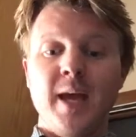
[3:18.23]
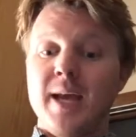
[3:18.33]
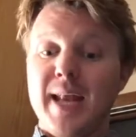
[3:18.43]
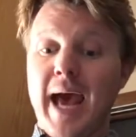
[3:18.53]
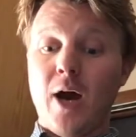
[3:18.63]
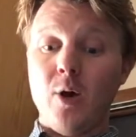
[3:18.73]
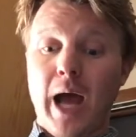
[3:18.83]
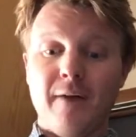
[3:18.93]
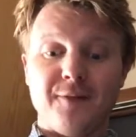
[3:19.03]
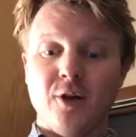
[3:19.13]
Now,
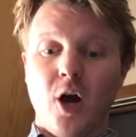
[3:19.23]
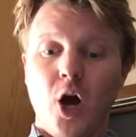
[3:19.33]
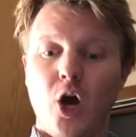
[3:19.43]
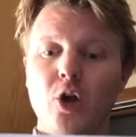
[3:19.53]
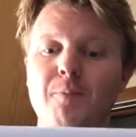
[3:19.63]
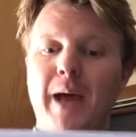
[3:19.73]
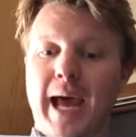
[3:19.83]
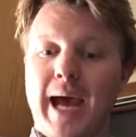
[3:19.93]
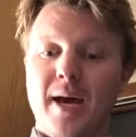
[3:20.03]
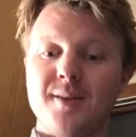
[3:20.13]
after all
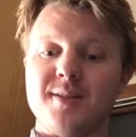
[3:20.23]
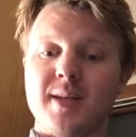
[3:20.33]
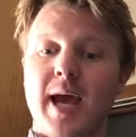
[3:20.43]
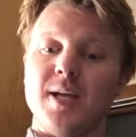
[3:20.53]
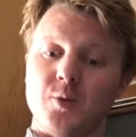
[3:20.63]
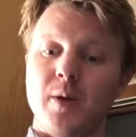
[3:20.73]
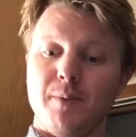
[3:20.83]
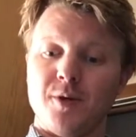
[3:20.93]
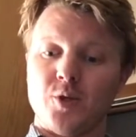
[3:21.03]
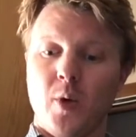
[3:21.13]
paths, as we
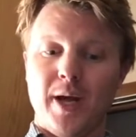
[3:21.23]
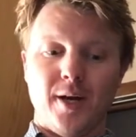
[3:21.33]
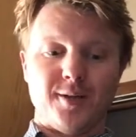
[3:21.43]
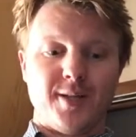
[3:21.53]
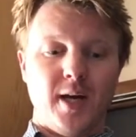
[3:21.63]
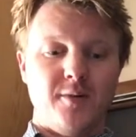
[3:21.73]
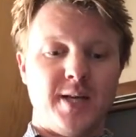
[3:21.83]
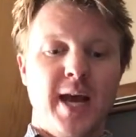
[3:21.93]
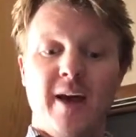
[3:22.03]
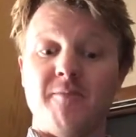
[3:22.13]
persuade ourselves,
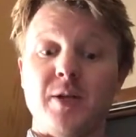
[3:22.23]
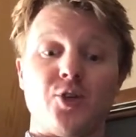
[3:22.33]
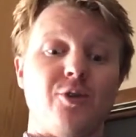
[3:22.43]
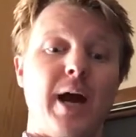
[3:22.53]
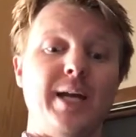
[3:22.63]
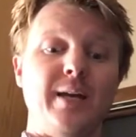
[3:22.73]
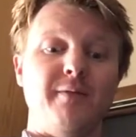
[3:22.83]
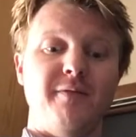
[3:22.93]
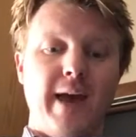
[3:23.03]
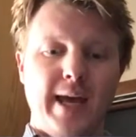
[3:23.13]
have been tried in
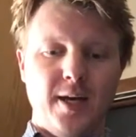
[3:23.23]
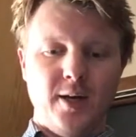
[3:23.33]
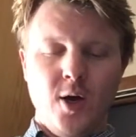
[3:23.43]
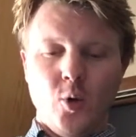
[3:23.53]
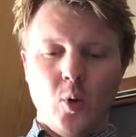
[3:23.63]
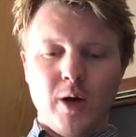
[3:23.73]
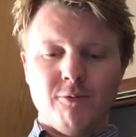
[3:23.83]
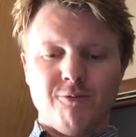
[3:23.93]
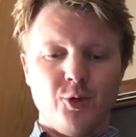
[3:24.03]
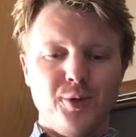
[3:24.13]
vain,
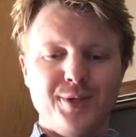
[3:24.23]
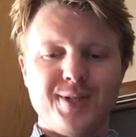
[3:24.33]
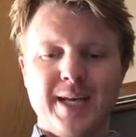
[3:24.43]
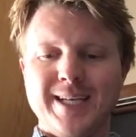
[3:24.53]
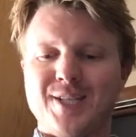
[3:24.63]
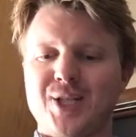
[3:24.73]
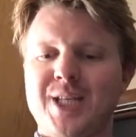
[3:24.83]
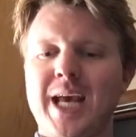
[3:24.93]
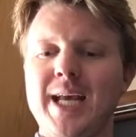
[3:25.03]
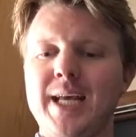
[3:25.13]
what rules is
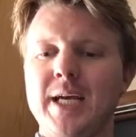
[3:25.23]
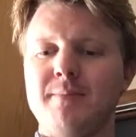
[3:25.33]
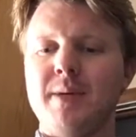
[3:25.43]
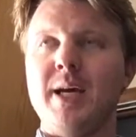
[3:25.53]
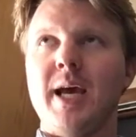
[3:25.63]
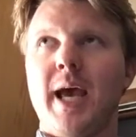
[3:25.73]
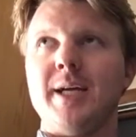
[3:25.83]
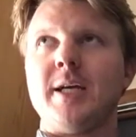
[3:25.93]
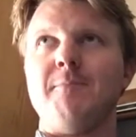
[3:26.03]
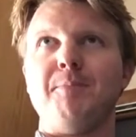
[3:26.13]
tedium
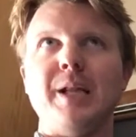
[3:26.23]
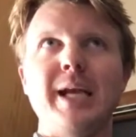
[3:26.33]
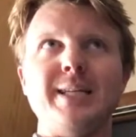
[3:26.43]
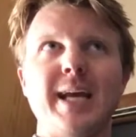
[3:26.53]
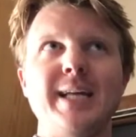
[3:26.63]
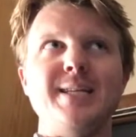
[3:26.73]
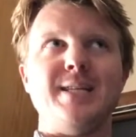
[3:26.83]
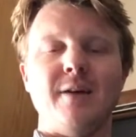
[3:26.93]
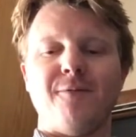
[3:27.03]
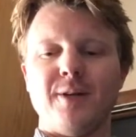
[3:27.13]
and complete
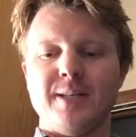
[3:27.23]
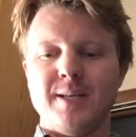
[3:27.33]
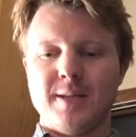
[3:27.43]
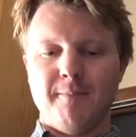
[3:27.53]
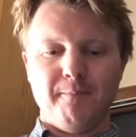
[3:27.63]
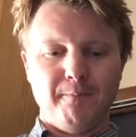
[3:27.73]
indifferentism,